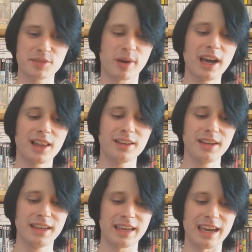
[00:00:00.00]
this pile,
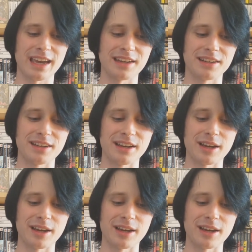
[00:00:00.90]
and